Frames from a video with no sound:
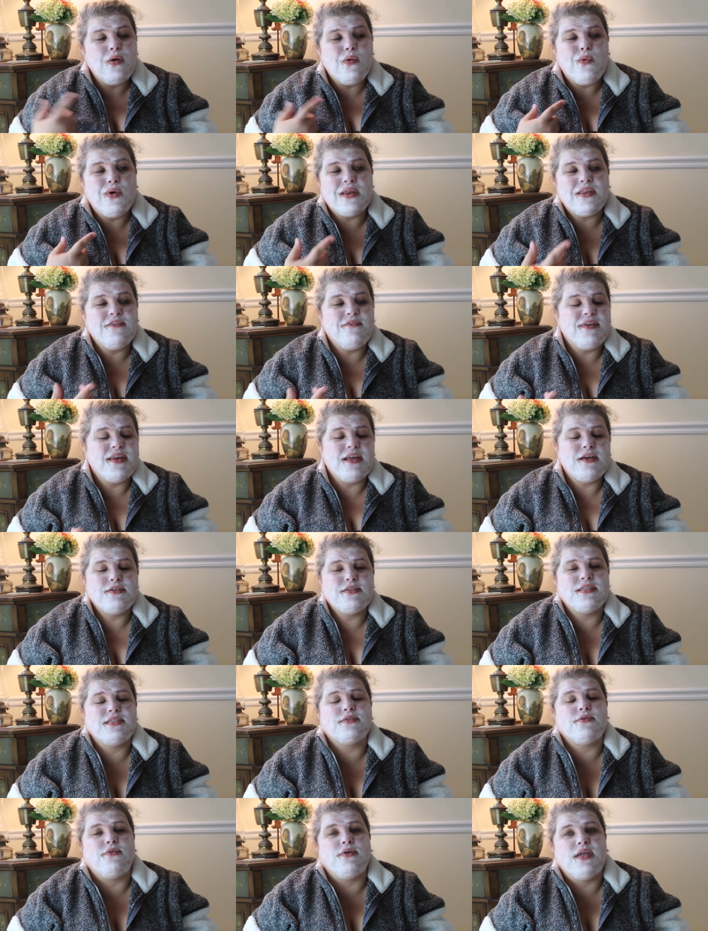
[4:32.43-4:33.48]
one of the videos
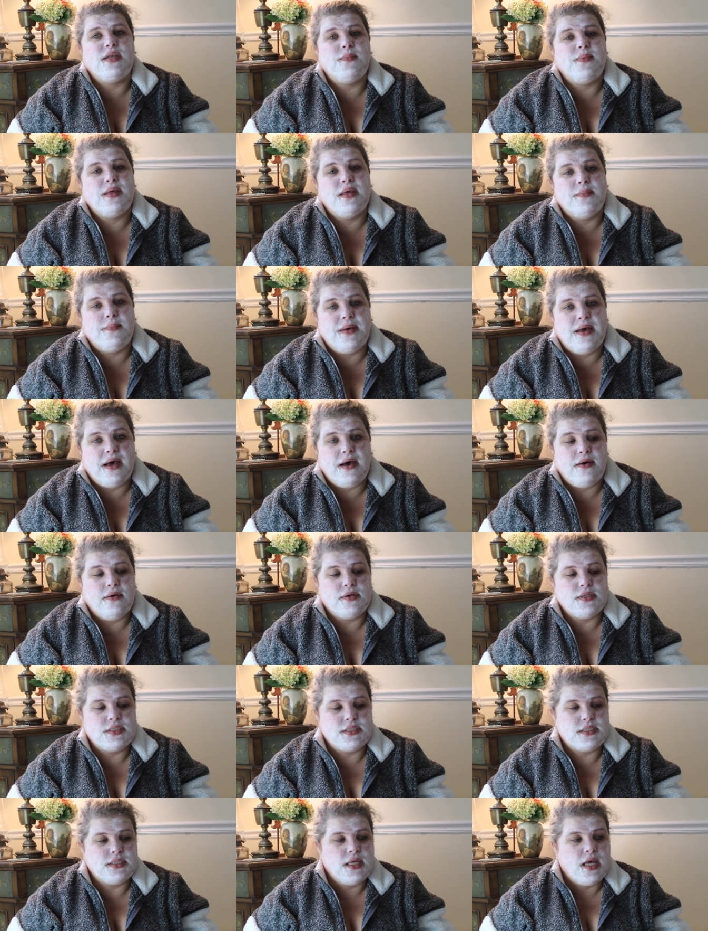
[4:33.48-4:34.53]
is going to be
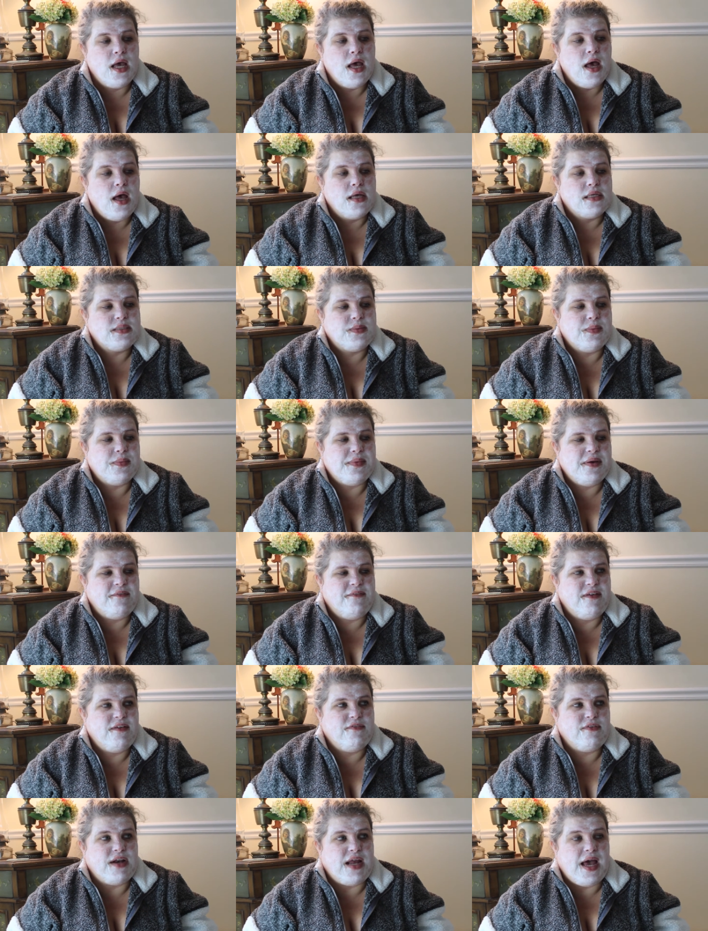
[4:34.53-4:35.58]
about some of my
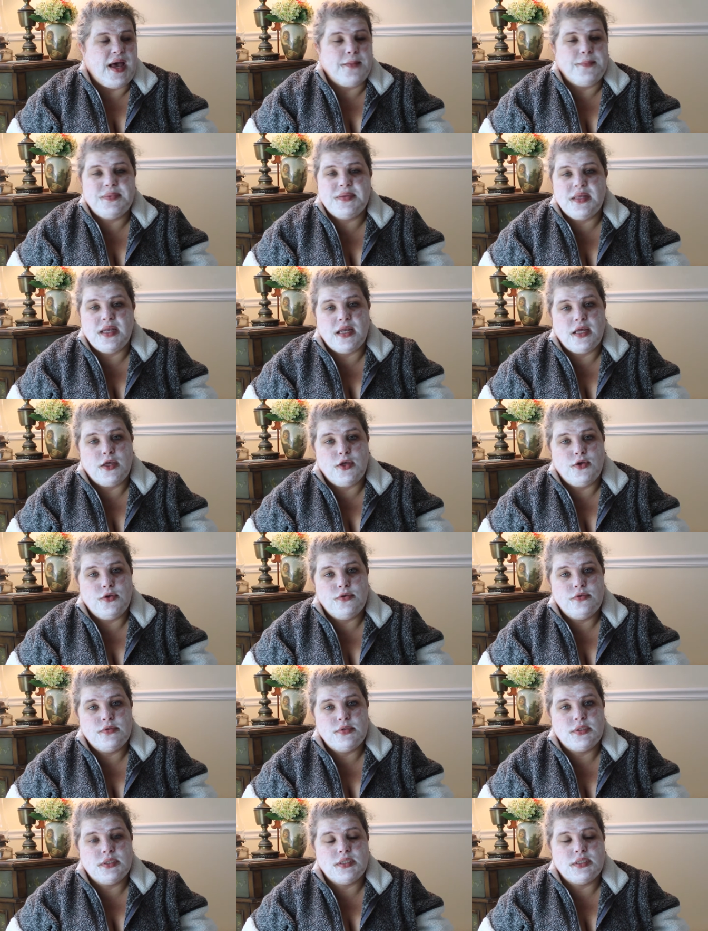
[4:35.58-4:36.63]
favorite apps that I
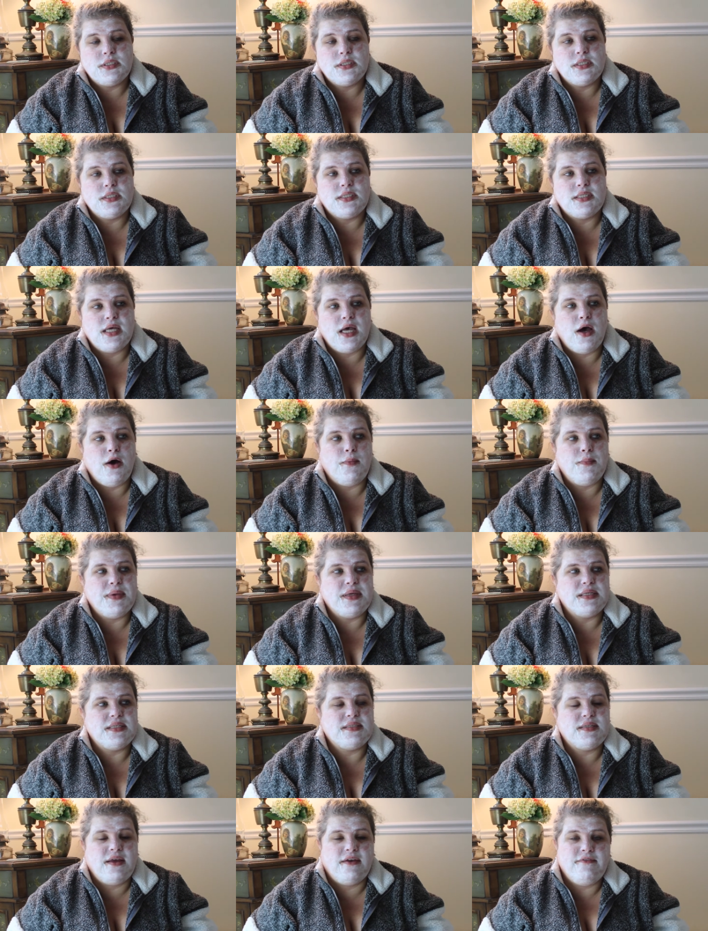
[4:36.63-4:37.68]
use to help
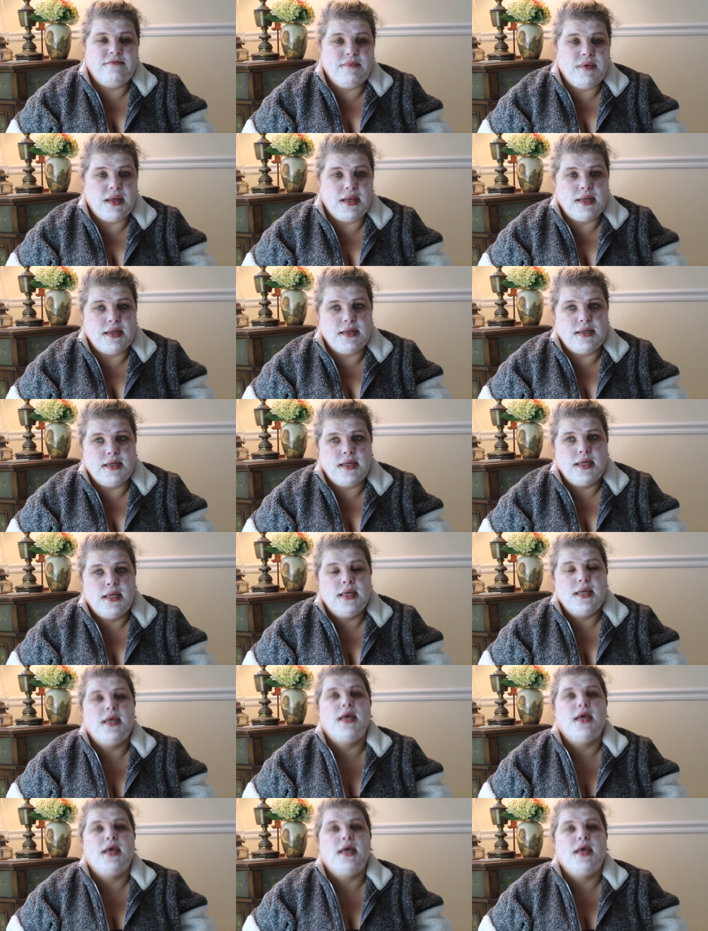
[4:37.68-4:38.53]
me save money